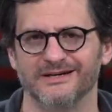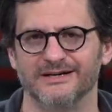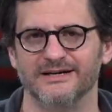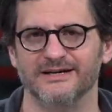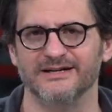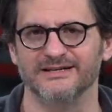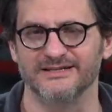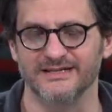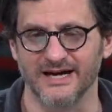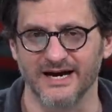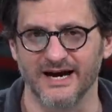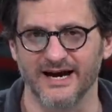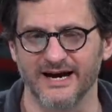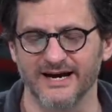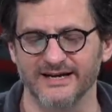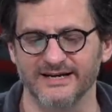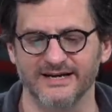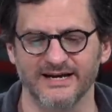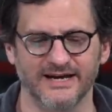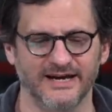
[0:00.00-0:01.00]
uh,
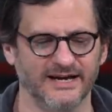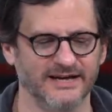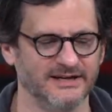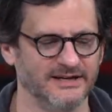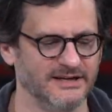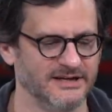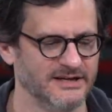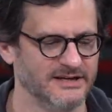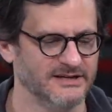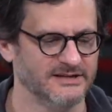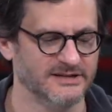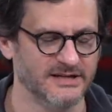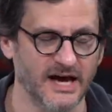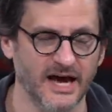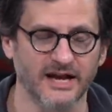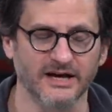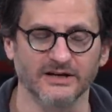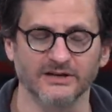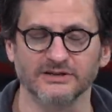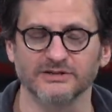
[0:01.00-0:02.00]
died. And
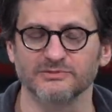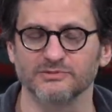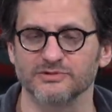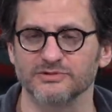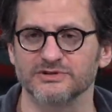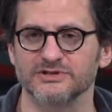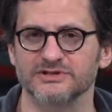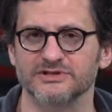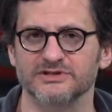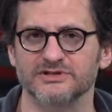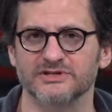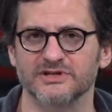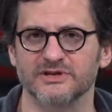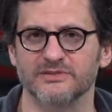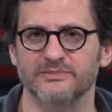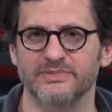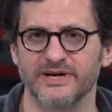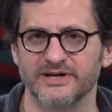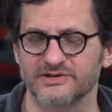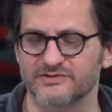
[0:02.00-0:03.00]
Donald was his
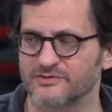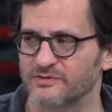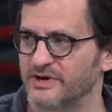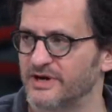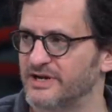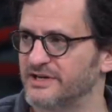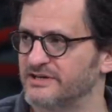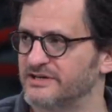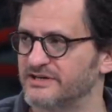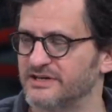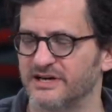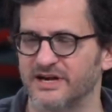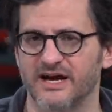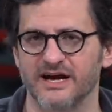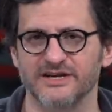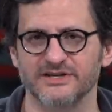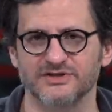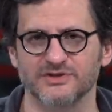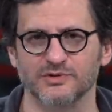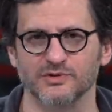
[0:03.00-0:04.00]
uh, best friend in
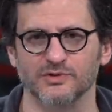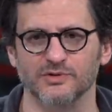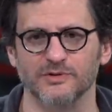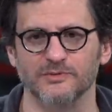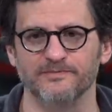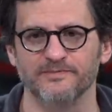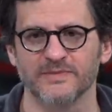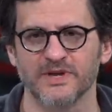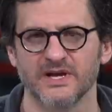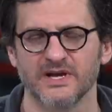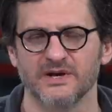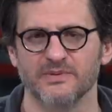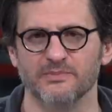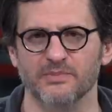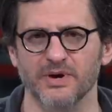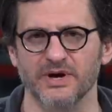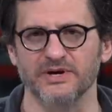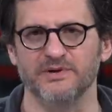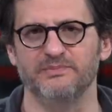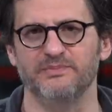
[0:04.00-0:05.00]
high school.
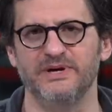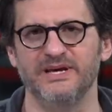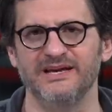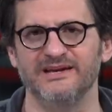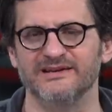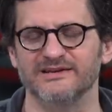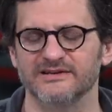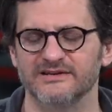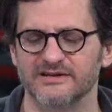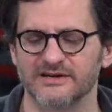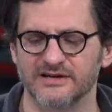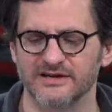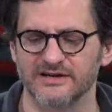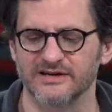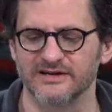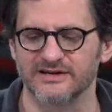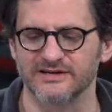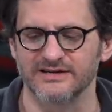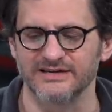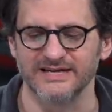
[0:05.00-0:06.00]
But Pete,
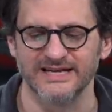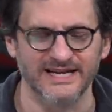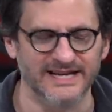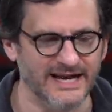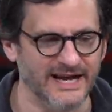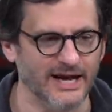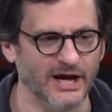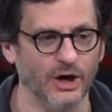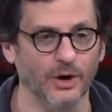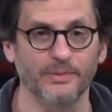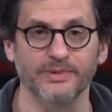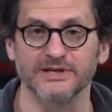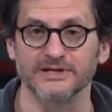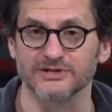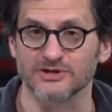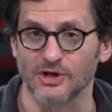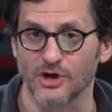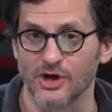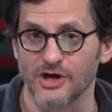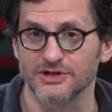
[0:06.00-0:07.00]
uh, needing help, he
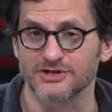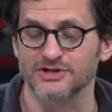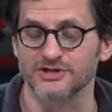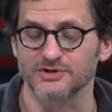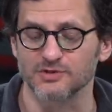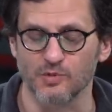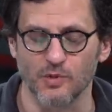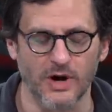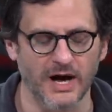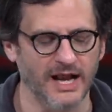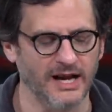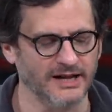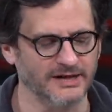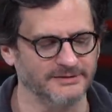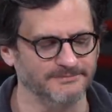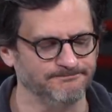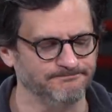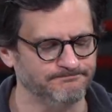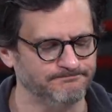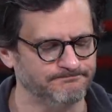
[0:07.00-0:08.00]
has lost his
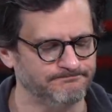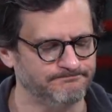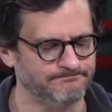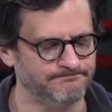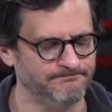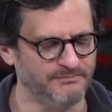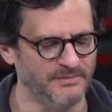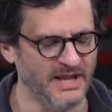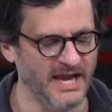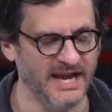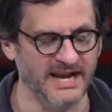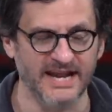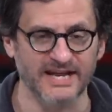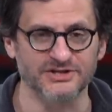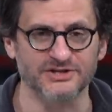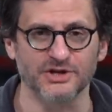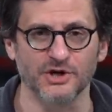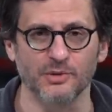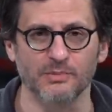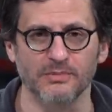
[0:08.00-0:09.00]
wallet and
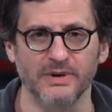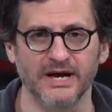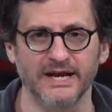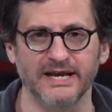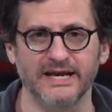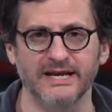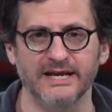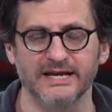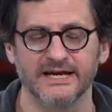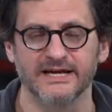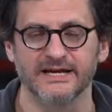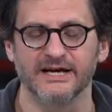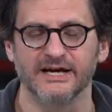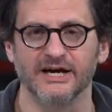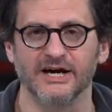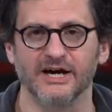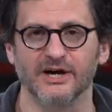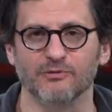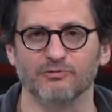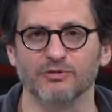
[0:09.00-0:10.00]
has no money,
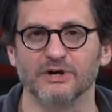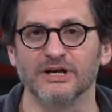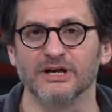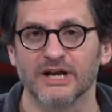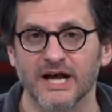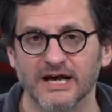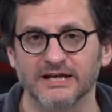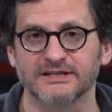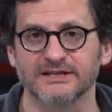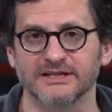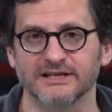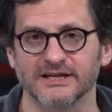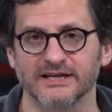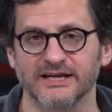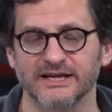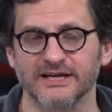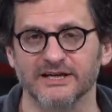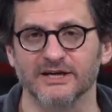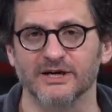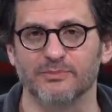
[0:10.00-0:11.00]

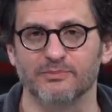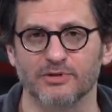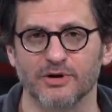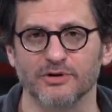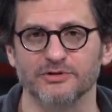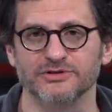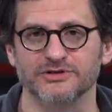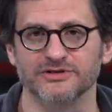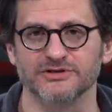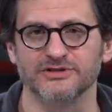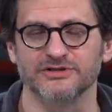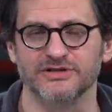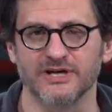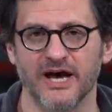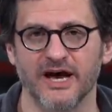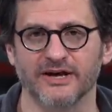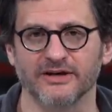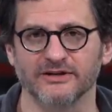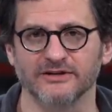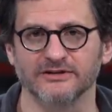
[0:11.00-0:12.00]
reluctantly approaches
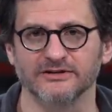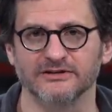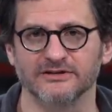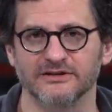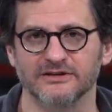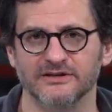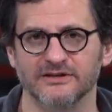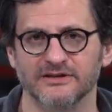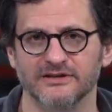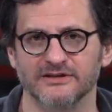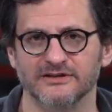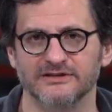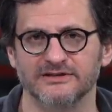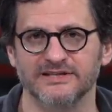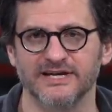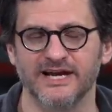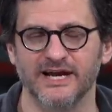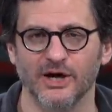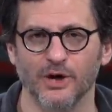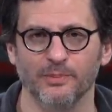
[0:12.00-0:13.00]
Donald
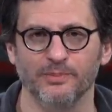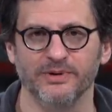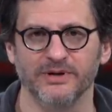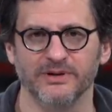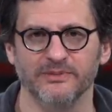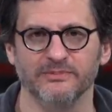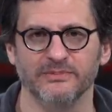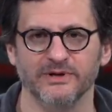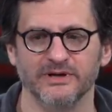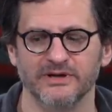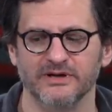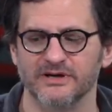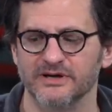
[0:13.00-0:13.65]
to help him